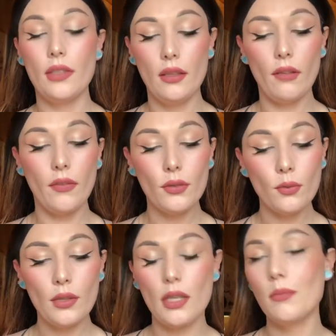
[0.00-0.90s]
And the first
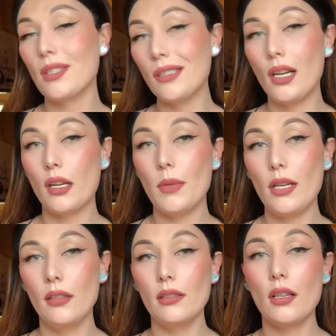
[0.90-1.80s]
one that I'm going to talk
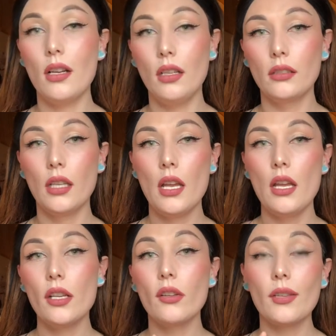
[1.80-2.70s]
about is called
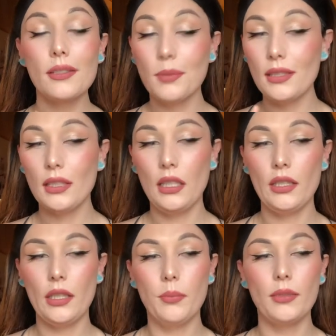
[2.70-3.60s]
Christmas in
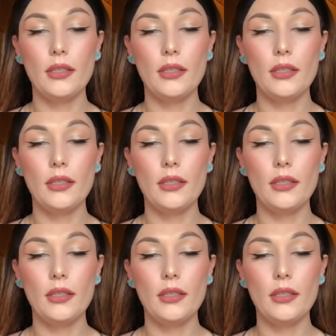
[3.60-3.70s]
Egypt.